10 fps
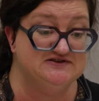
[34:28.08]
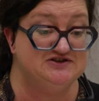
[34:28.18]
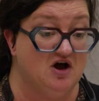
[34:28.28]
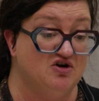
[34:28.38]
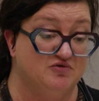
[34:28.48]

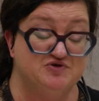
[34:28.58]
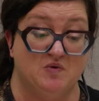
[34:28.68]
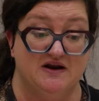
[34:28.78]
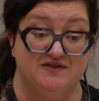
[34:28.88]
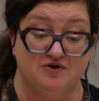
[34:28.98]
Stockholm
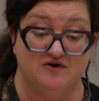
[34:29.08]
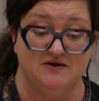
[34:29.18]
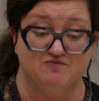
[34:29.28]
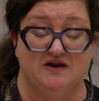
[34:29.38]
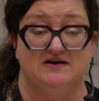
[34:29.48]

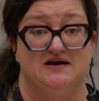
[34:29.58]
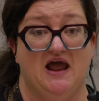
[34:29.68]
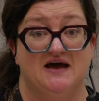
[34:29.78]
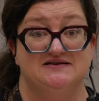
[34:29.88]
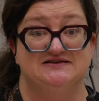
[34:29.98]
2030, written
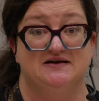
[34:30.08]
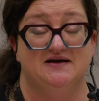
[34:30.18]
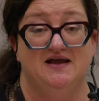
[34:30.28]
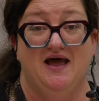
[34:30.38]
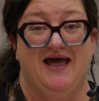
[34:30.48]
as
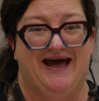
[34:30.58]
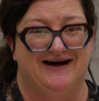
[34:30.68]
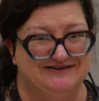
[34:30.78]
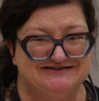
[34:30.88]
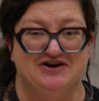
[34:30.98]
a
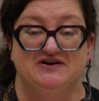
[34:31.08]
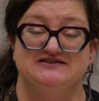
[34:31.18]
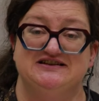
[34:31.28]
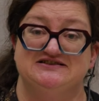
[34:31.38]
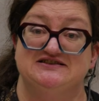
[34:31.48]

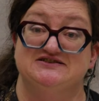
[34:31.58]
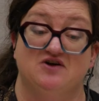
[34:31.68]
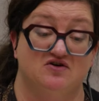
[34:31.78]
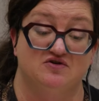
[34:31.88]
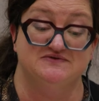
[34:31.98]
alternative to
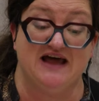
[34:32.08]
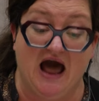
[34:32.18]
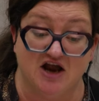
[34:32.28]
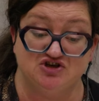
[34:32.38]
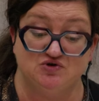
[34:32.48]
Stockholm's
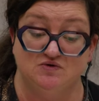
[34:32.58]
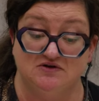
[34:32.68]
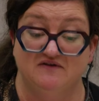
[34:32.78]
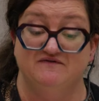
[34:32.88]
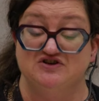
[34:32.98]

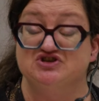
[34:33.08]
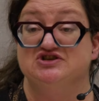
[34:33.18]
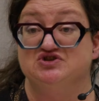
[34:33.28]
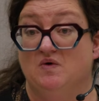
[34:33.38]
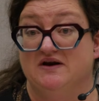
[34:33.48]
actual
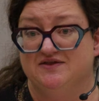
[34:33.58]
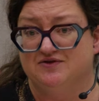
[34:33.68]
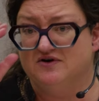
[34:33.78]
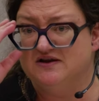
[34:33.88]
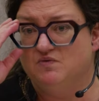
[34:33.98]
Vision
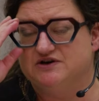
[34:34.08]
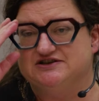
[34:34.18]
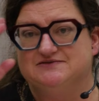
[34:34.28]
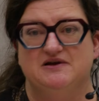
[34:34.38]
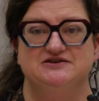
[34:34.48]
2030, which
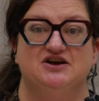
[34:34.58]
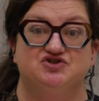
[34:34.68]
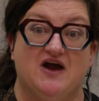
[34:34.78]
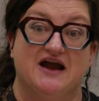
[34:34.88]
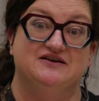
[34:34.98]
is meant to
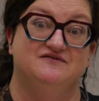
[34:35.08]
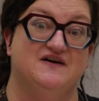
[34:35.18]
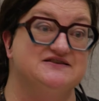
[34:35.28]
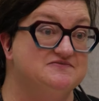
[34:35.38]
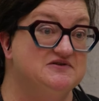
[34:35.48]
attract
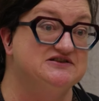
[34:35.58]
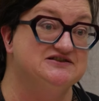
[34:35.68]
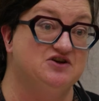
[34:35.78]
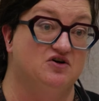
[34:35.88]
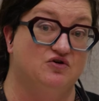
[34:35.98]
investment to
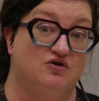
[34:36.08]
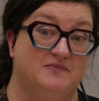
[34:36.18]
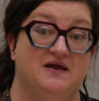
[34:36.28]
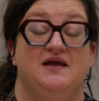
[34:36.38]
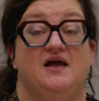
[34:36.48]

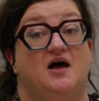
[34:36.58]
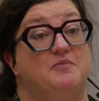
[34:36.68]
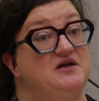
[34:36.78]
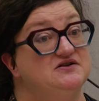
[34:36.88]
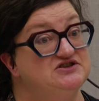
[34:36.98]
Stockholm,
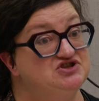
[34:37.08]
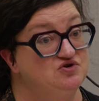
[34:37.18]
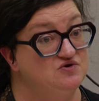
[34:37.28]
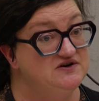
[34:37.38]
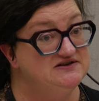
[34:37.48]
appeal to
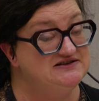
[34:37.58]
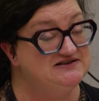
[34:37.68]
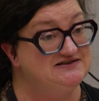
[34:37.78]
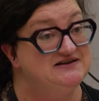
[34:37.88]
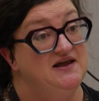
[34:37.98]

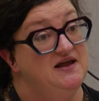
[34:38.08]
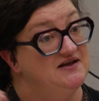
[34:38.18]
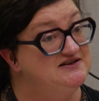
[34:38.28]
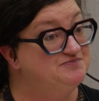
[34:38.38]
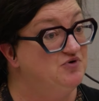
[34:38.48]
tourists.
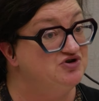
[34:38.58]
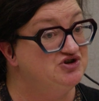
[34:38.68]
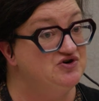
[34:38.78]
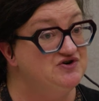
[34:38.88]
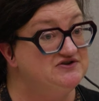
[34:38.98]
Its
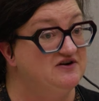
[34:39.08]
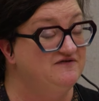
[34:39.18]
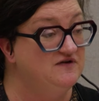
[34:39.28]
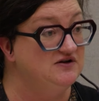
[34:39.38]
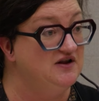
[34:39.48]
brochures are
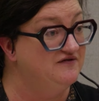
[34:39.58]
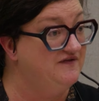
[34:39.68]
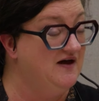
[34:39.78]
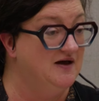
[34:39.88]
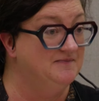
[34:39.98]
full
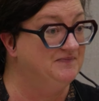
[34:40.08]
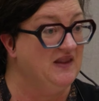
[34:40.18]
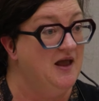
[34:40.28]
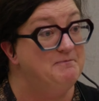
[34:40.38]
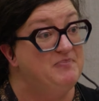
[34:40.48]
of
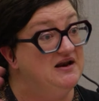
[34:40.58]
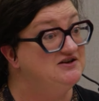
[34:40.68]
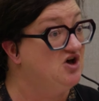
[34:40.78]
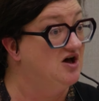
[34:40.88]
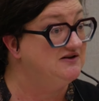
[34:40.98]

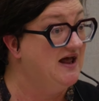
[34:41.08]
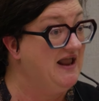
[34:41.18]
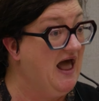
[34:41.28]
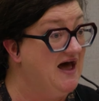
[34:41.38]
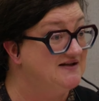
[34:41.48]

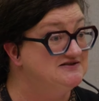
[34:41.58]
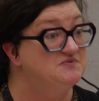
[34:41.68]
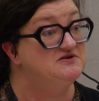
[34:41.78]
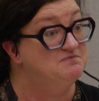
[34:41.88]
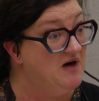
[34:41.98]
Benetton-like ads
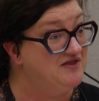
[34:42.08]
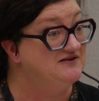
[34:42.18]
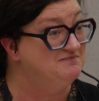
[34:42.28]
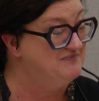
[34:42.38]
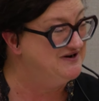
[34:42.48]
with
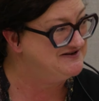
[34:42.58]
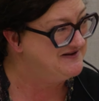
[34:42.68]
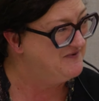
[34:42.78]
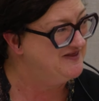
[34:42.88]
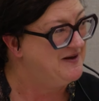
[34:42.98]

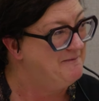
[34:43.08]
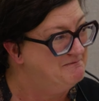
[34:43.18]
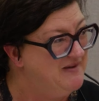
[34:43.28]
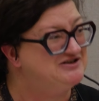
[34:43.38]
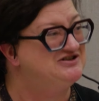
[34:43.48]

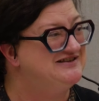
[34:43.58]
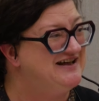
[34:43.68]
much